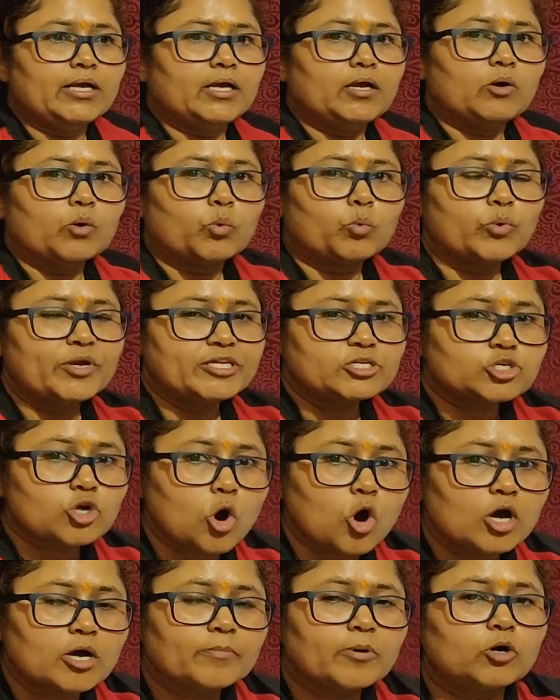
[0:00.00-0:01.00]
we talk
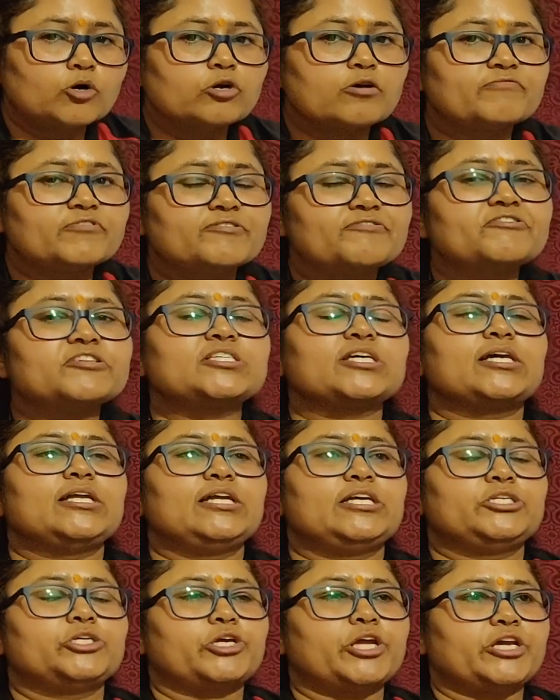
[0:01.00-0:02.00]
about of the physical
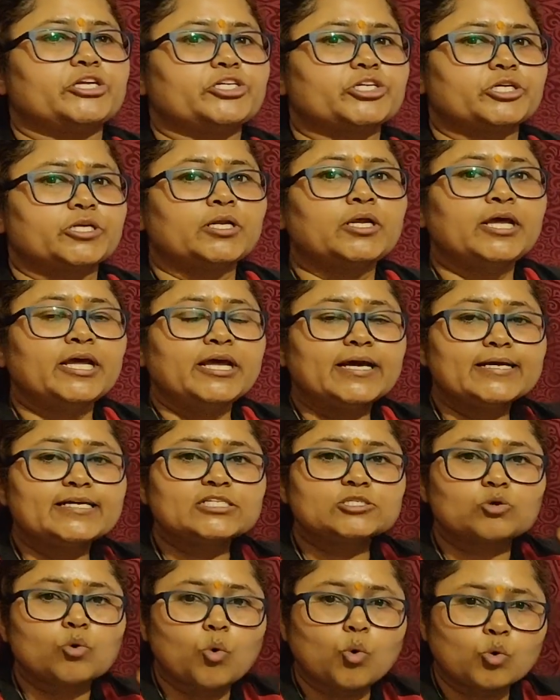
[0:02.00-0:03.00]
education is
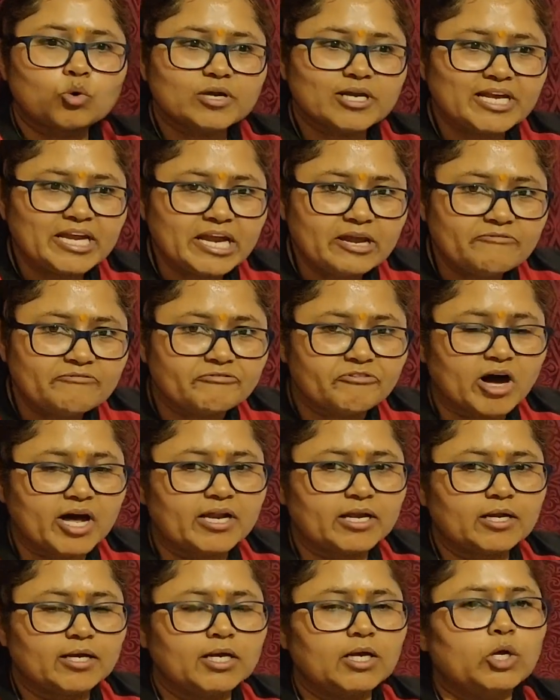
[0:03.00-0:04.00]
only
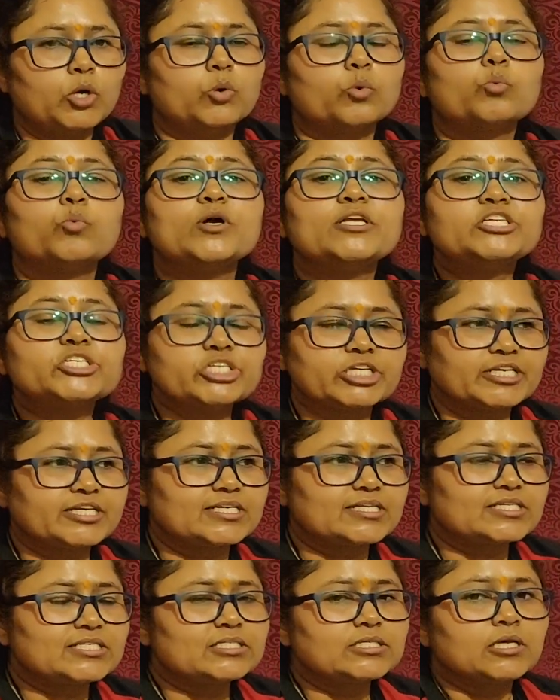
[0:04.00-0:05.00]
one, which
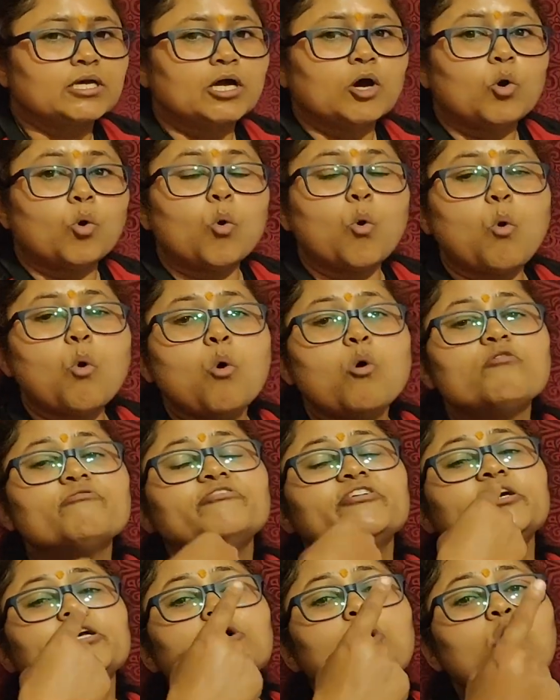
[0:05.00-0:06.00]
is
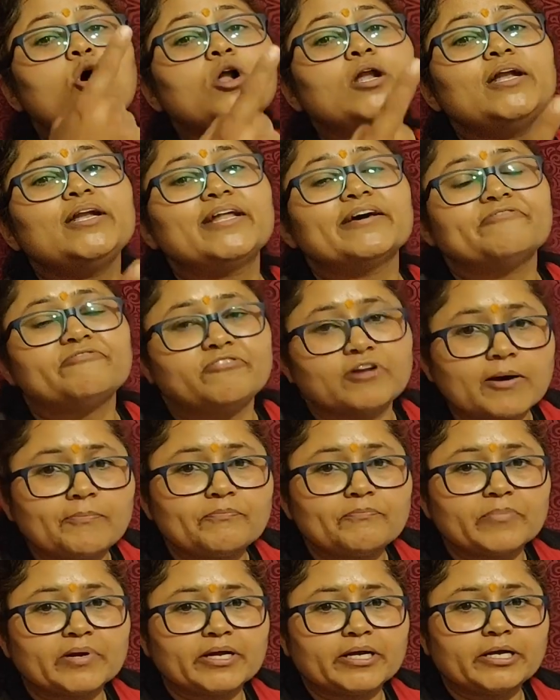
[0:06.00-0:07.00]
overall
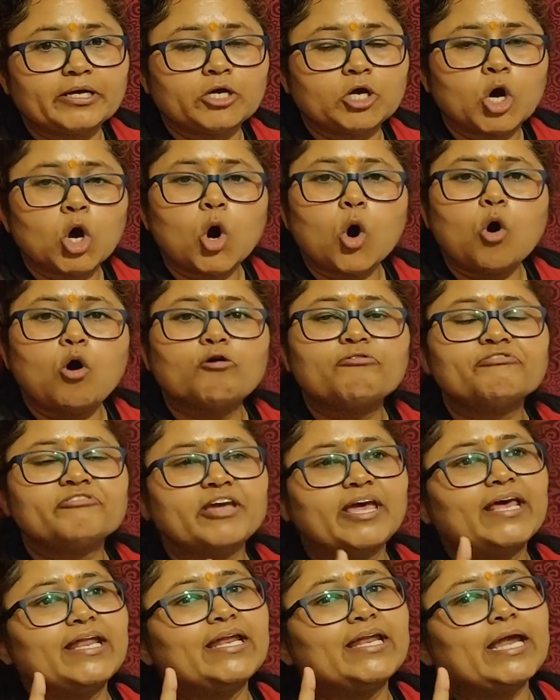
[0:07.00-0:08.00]
development of
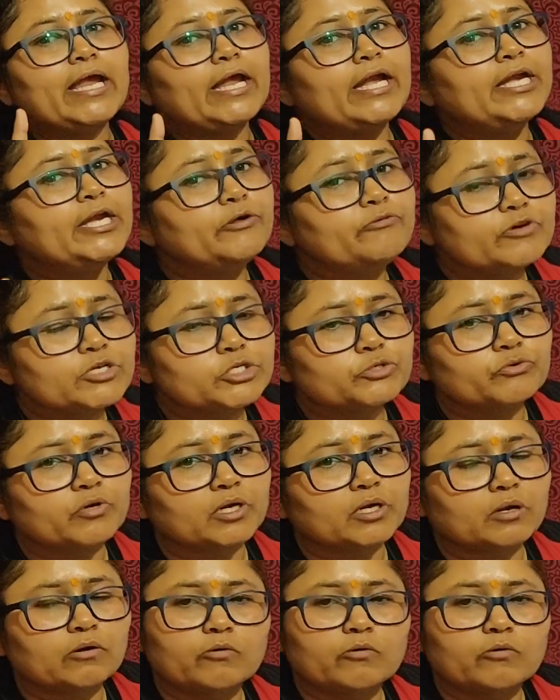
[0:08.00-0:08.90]
an individual.